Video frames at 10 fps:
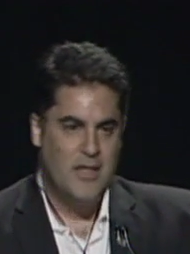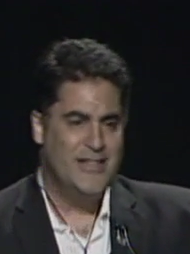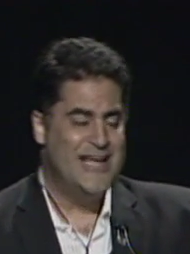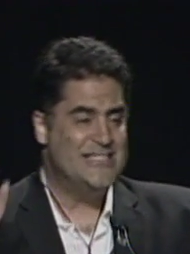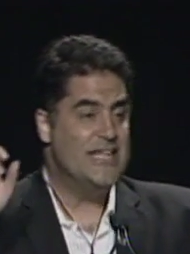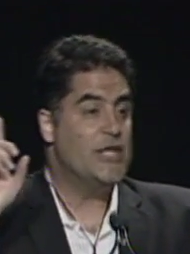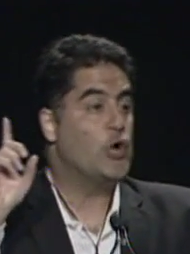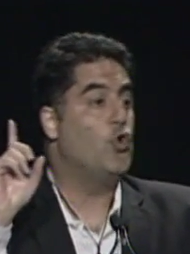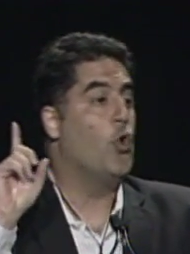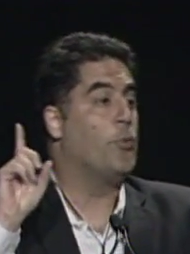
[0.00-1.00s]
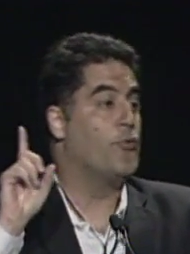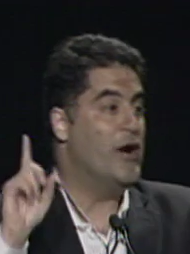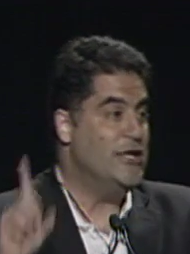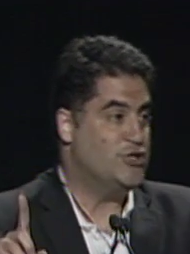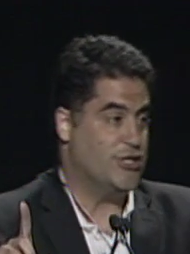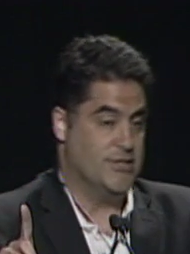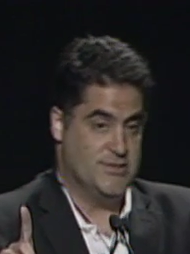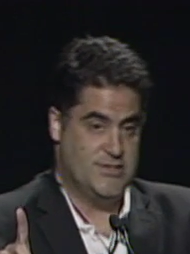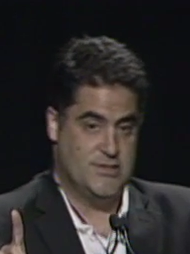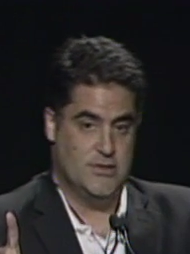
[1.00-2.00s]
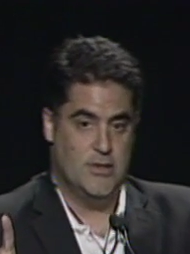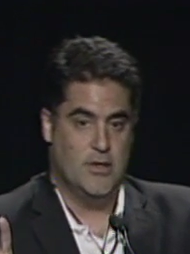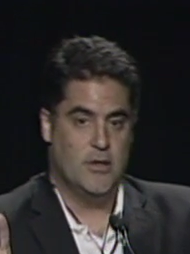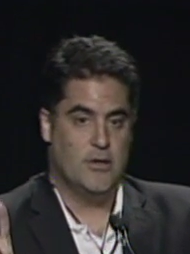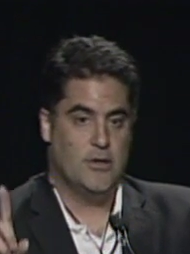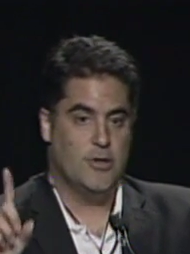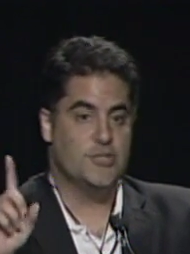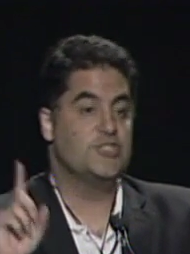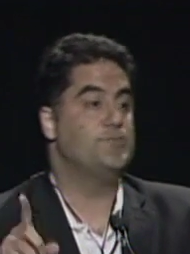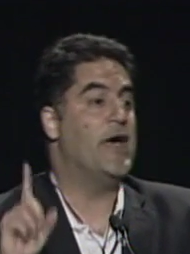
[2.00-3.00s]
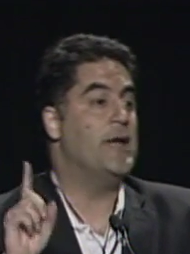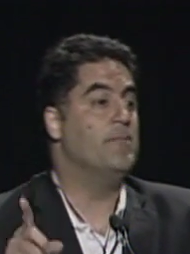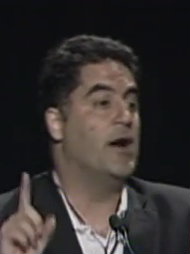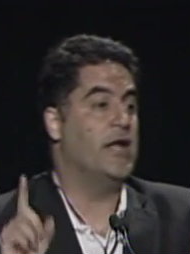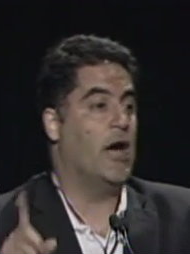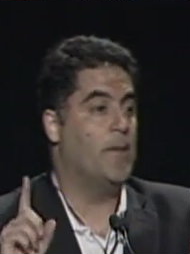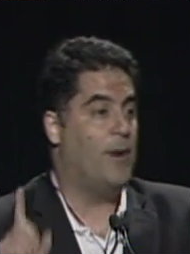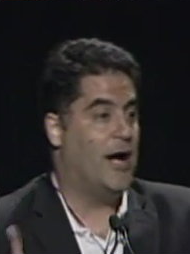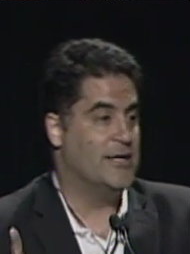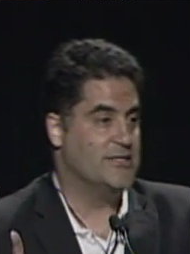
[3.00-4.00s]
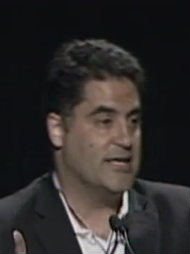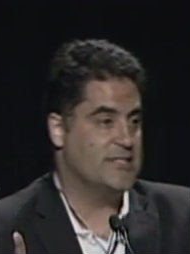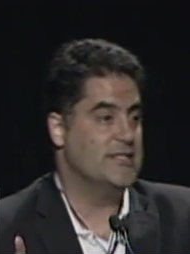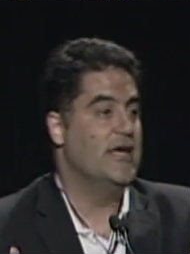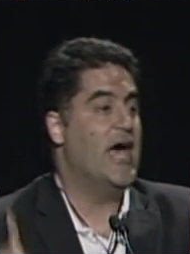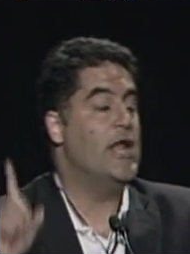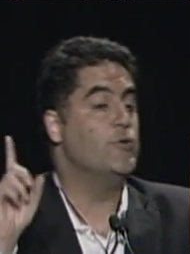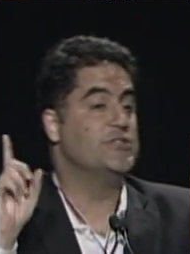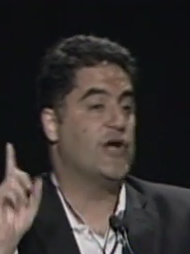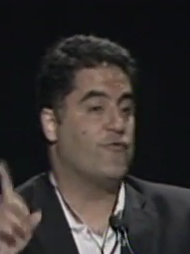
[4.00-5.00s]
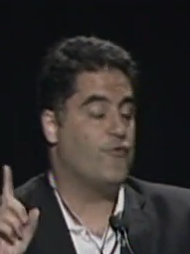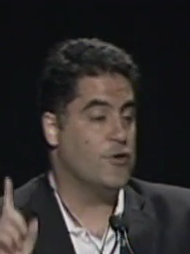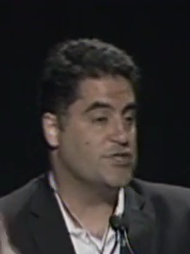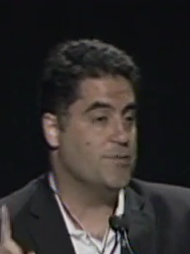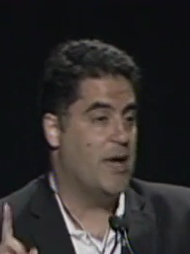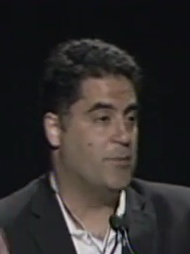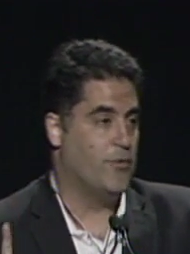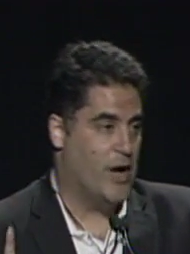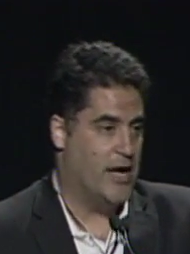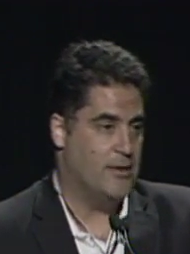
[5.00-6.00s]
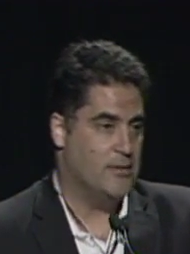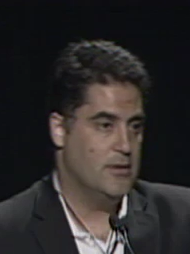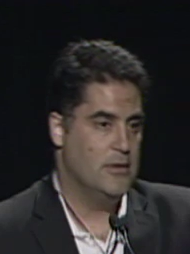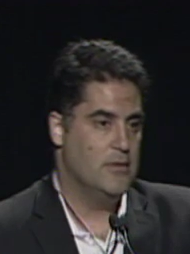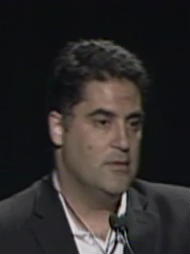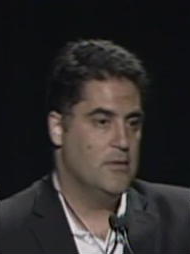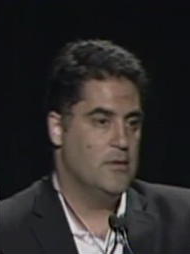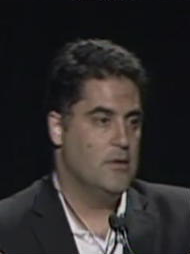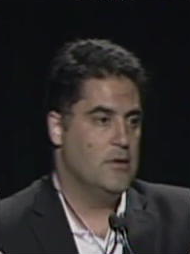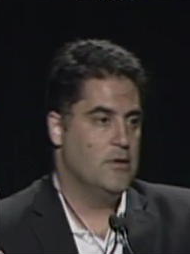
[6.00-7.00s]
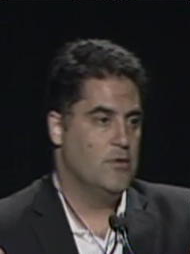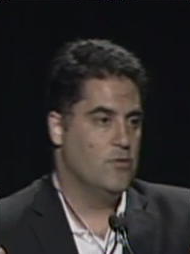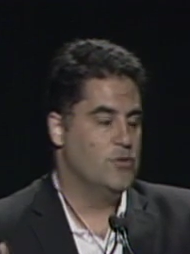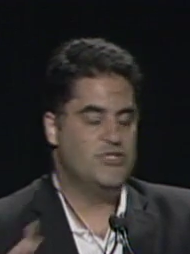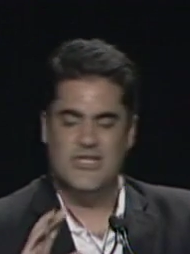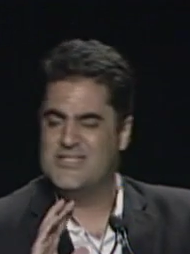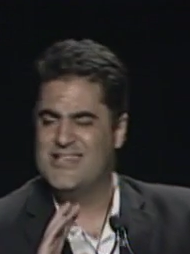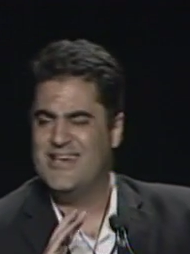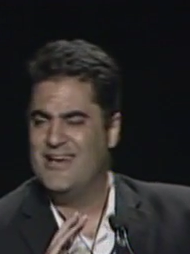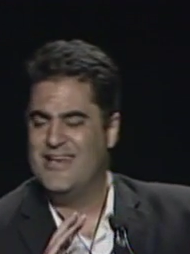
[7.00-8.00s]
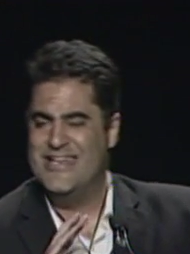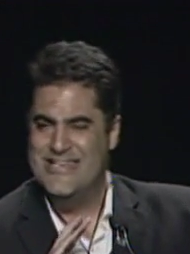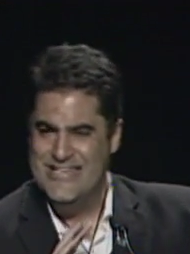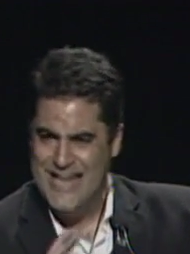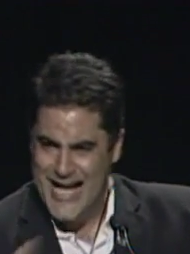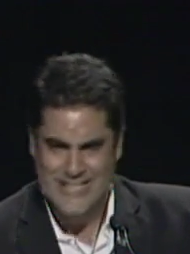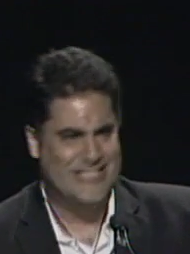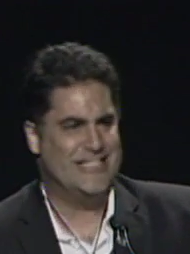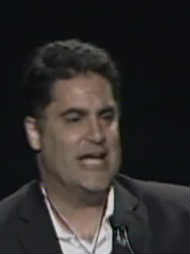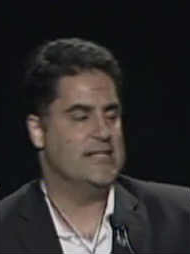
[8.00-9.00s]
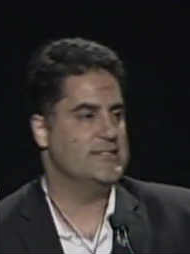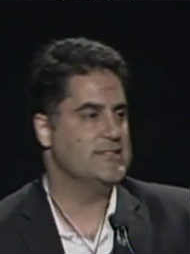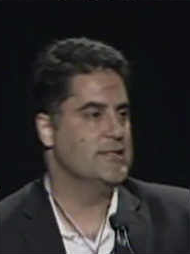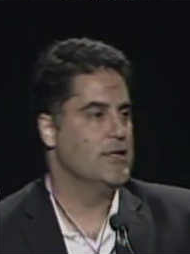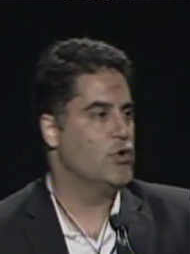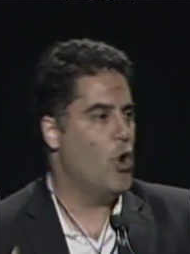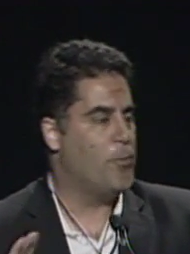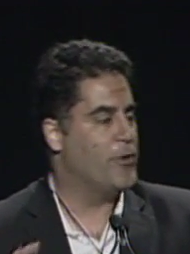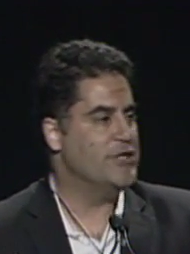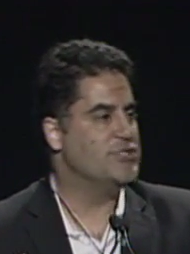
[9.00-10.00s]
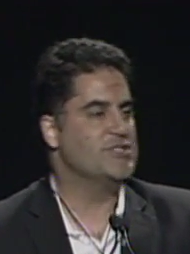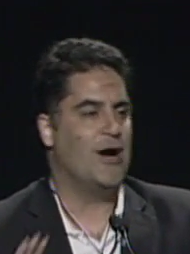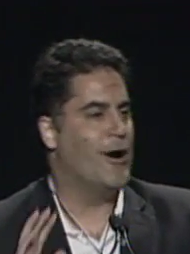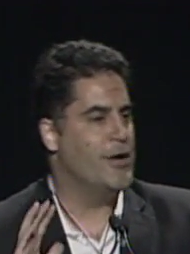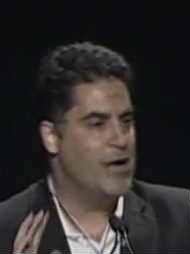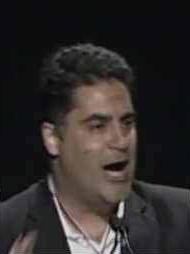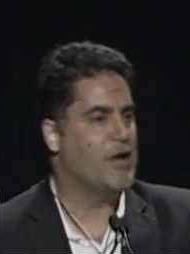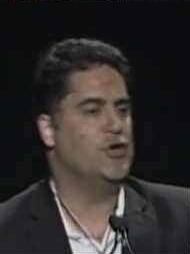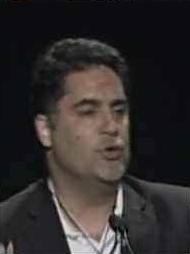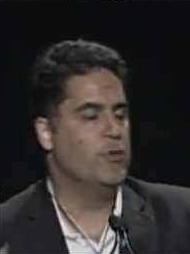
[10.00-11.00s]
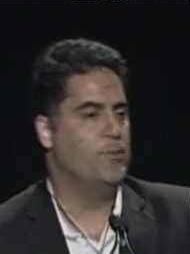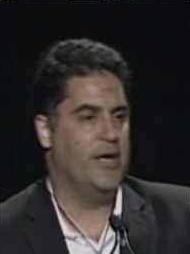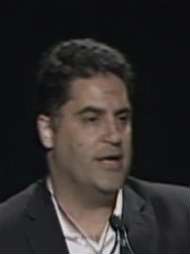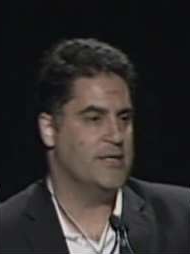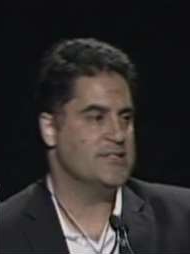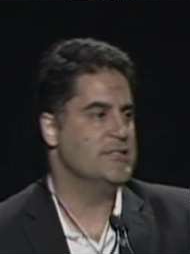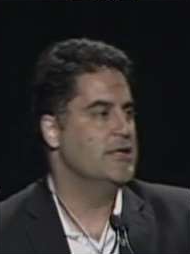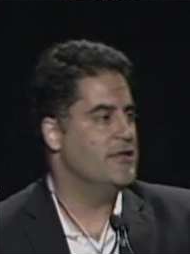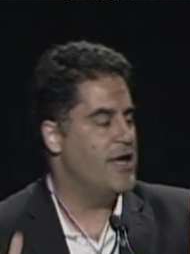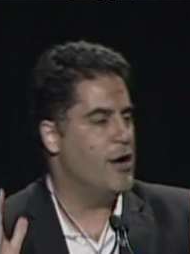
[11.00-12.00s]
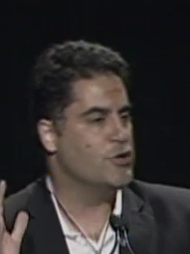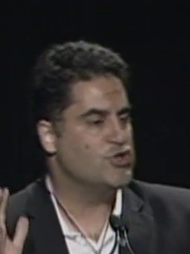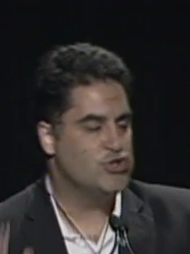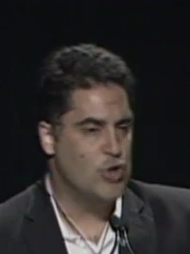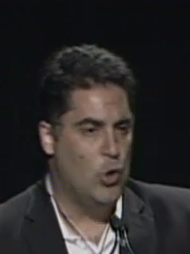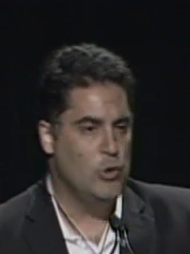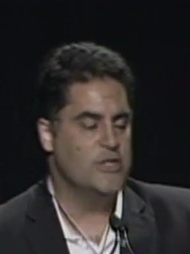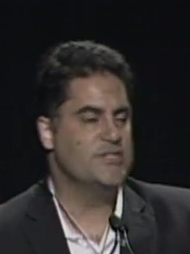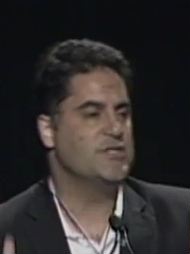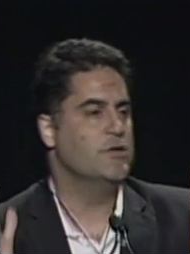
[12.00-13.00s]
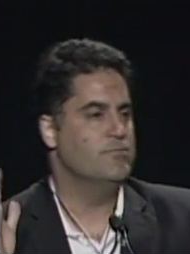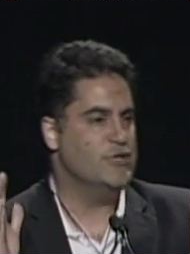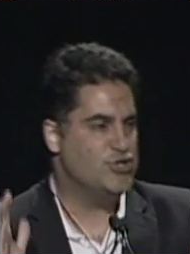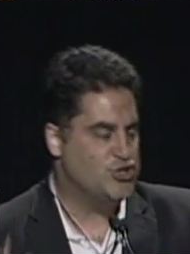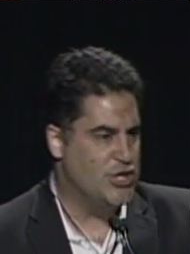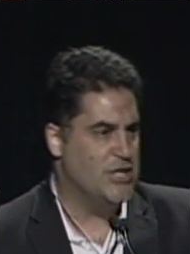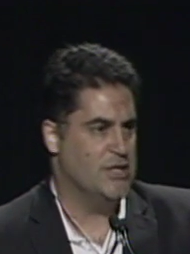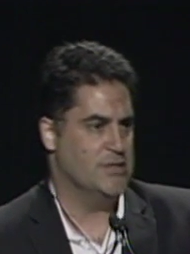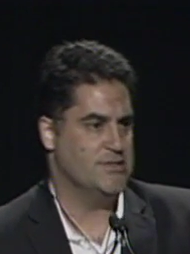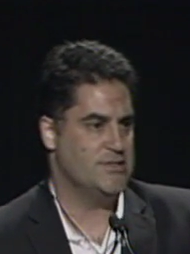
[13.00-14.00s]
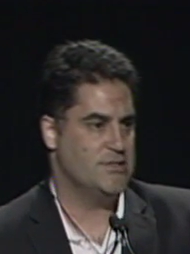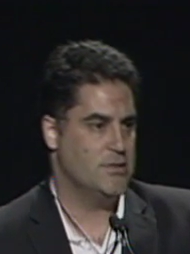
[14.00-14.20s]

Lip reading: they said that corporations could spend money on politics, and it was their First Amendment right, which is nonsense. Corporations are not human beings. They are soulless machines.